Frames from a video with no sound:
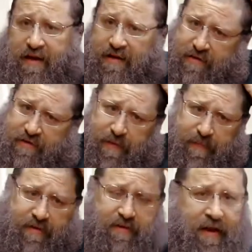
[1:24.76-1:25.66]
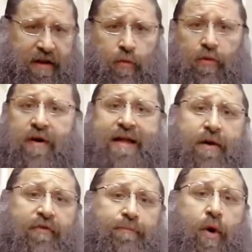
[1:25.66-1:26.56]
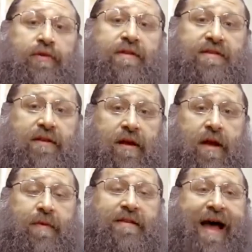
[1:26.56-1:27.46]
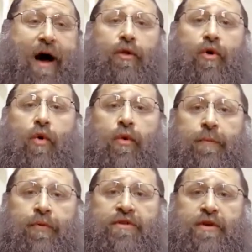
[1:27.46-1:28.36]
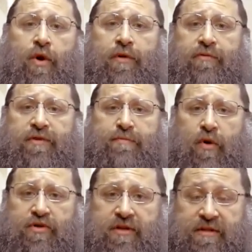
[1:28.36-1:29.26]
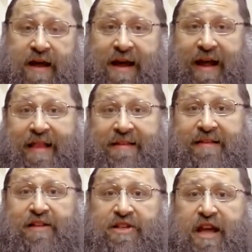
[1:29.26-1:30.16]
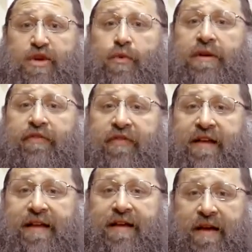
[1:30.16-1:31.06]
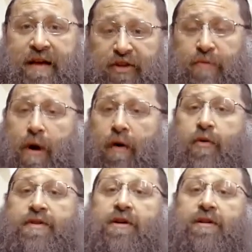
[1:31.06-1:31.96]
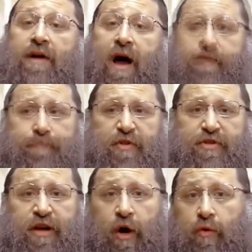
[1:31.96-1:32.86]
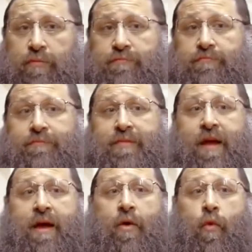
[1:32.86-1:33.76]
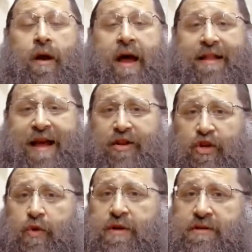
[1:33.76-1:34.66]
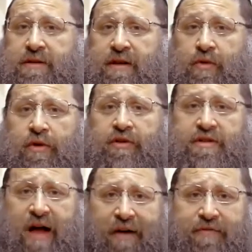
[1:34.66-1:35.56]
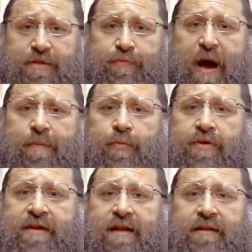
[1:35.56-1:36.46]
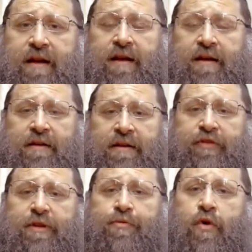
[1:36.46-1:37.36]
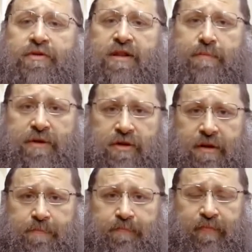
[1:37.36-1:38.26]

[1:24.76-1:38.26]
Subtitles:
it seems that it will run out of potency. Because how long will a person go through these motions and still genuinely feel like tomorrow he's going to die? So what I'd like to do is, in order to solve this problem, present a different approach to the Mishnah.